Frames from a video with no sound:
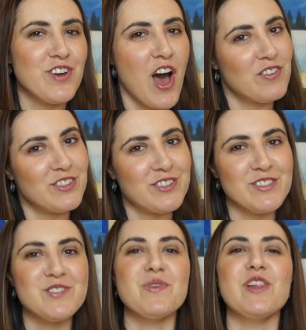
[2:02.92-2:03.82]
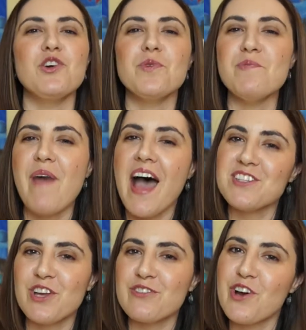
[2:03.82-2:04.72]
novels with a little bit of
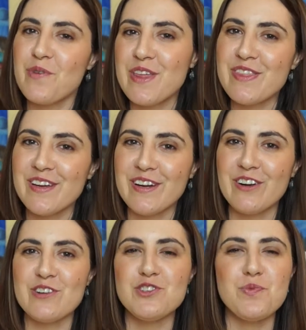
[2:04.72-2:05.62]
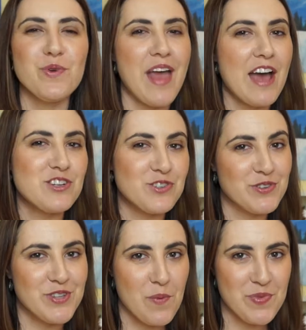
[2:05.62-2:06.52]
magic thrown in there, or supernatural
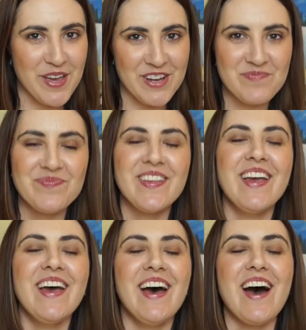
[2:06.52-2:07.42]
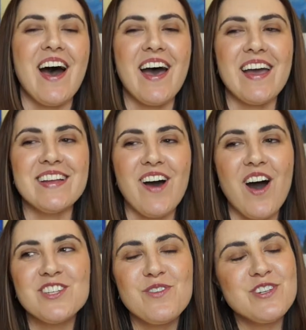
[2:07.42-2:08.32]
something. I
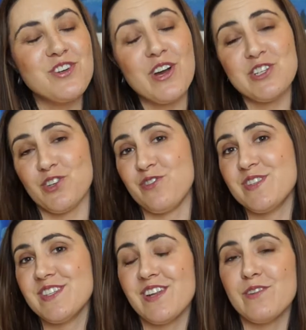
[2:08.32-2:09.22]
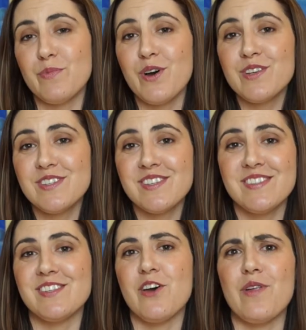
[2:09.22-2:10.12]
also enjoy children's books,
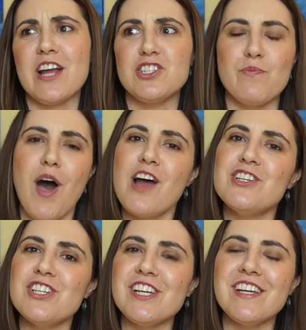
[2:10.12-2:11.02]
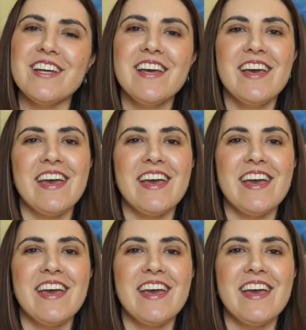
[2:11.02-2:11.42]
so like Jumanji